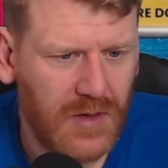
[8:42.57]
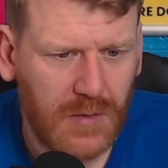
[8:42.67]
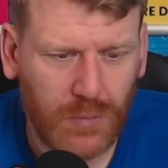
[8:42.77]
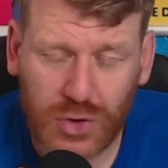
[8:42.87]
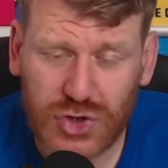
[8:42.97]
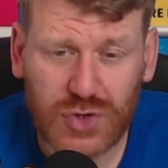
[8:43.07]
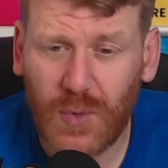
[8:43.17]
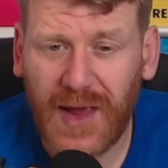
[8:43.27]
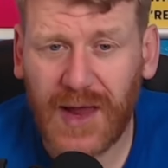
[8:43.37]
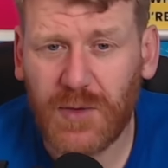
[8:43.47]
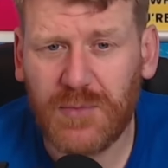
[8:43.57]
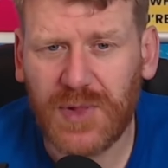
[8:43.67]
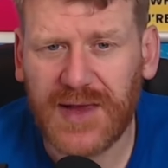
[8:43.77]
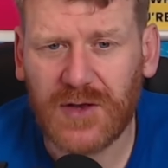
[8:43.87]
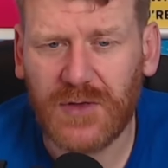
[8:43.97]
much to work with
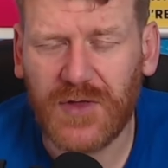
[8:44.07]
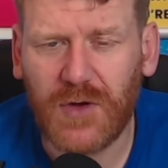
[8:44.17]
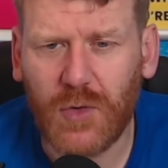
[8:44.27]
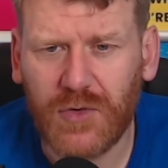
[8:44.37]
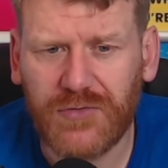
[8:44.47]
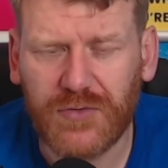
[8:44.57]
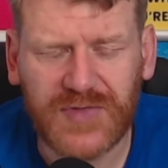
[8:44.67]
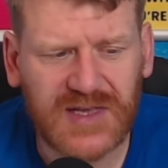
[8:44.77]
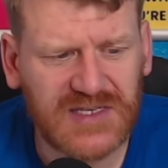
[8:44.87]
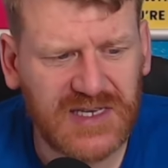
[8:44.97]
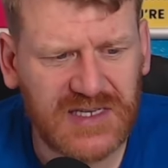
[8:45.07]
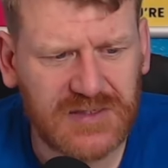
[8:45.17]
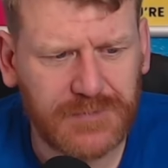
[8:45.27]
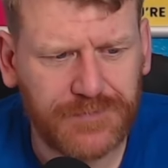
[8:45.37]
playing on their own up front this season.